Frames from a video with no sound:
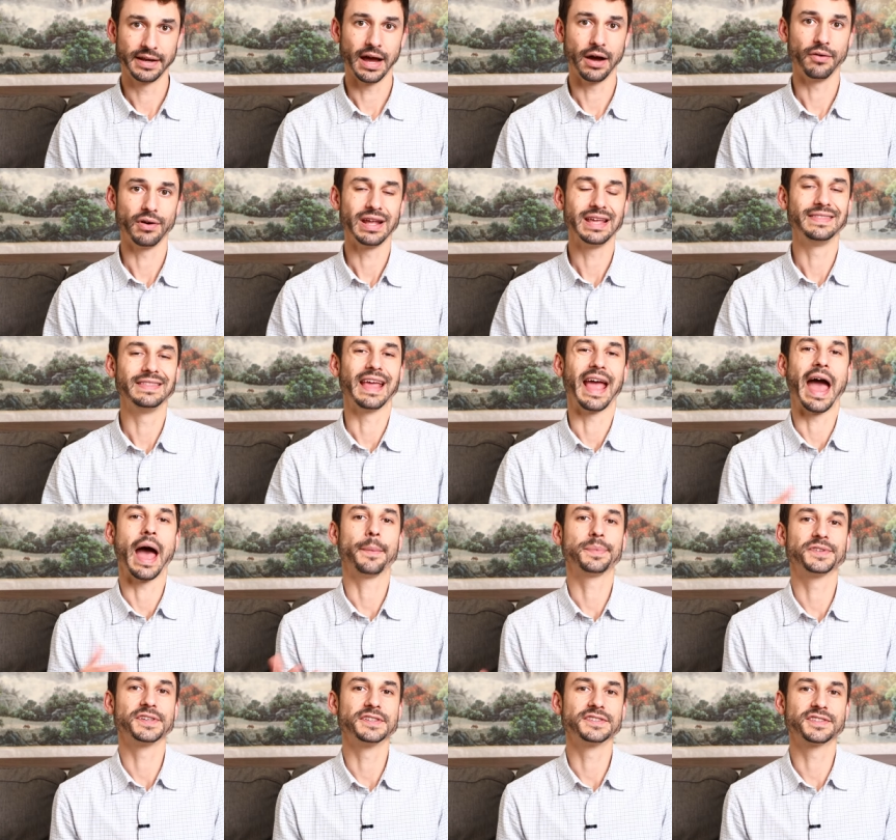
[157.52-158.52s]
Now, in the
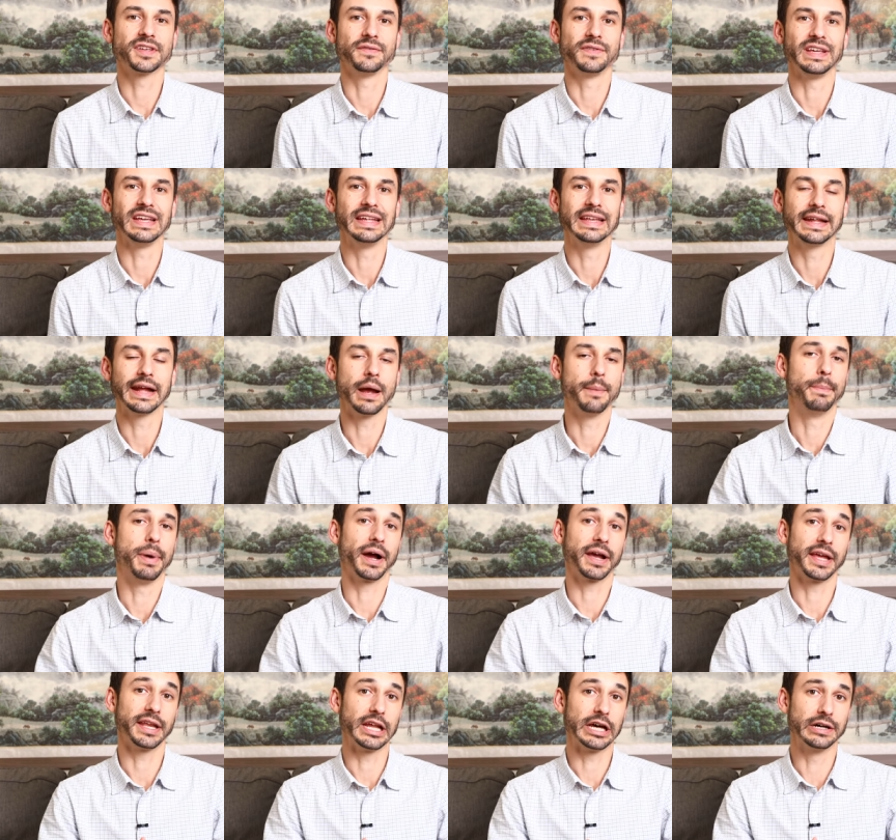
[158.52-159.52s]
absence of eating a
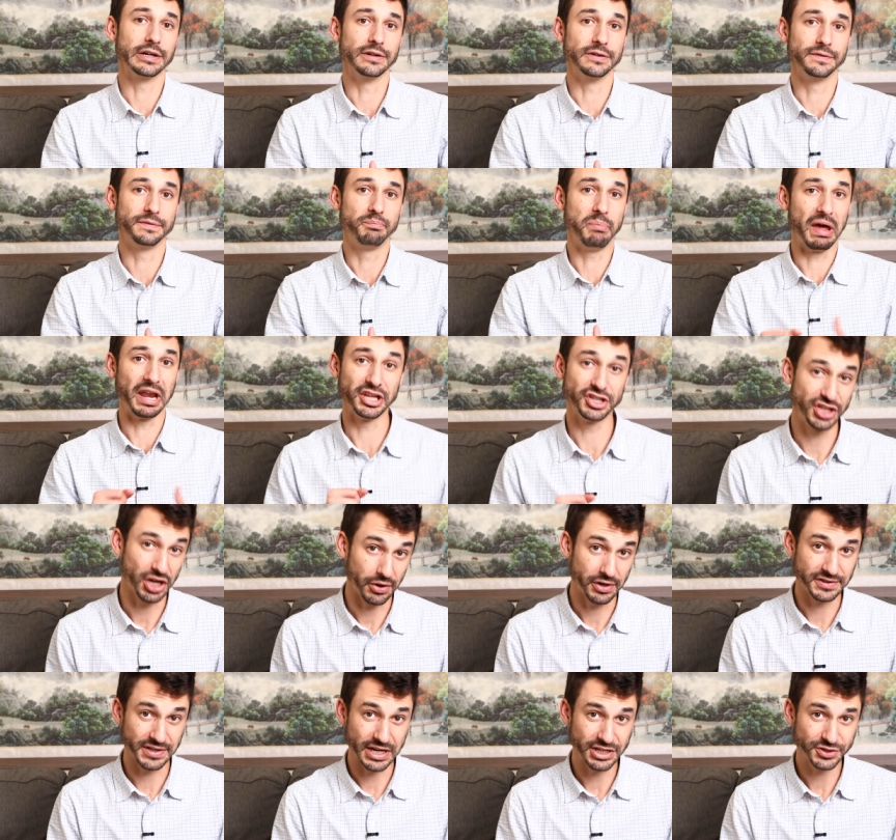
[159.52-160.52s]
bucket of Ben &
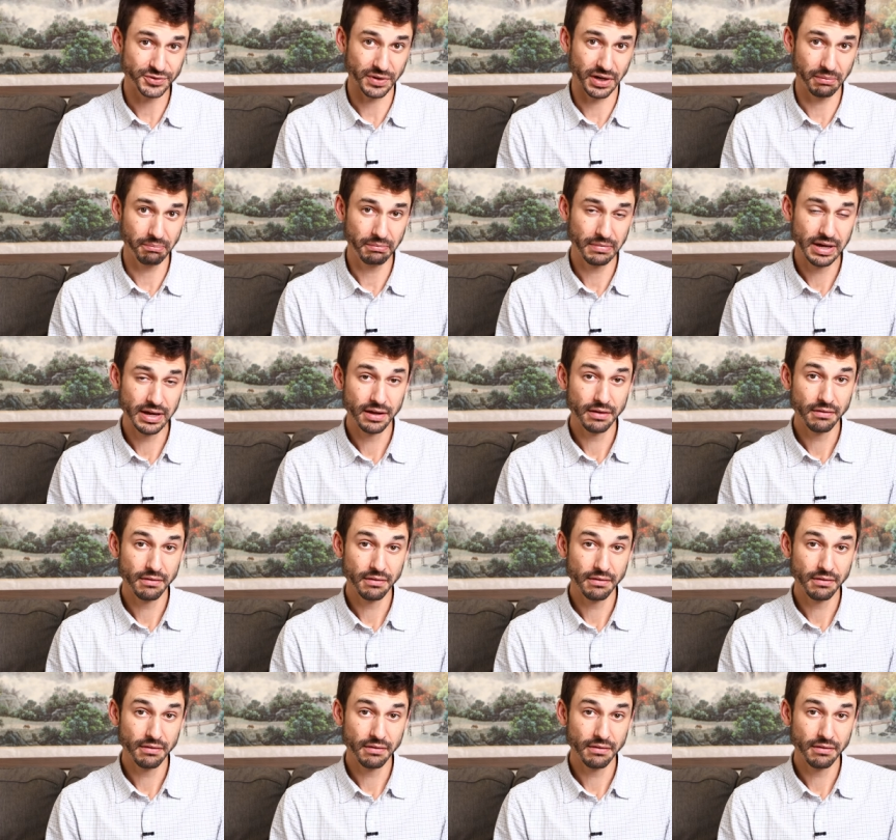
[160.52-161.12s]
Jerry's ice cream,